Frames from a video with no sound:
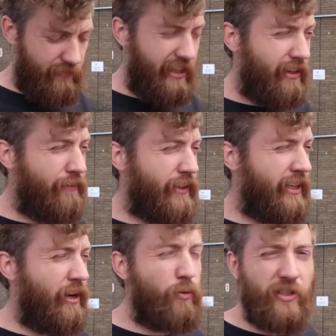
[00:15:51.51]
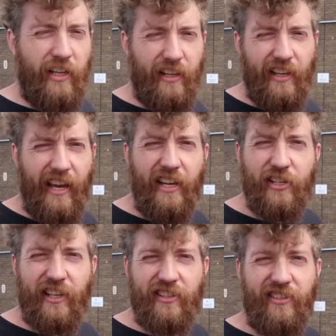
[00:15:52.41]
You know, if I can wholesale it,
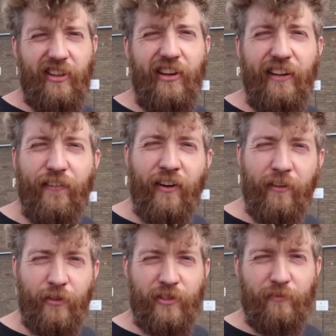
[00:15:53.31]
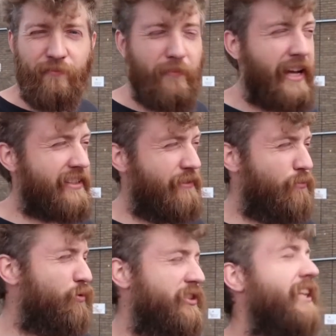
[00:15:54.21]
HX35 or some massive,
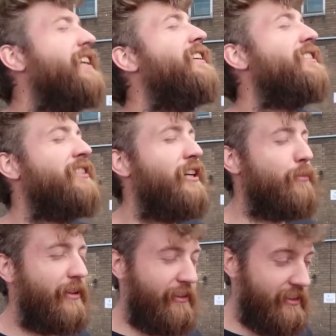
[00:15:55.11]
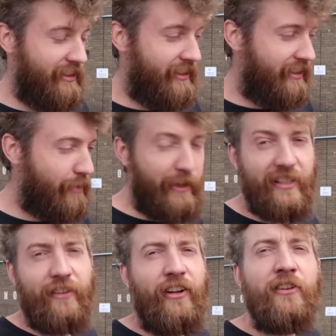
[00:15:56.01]
ridiculous turbo,
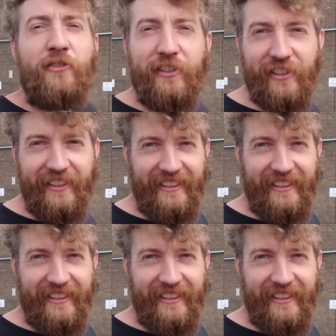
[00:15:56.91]
make 700.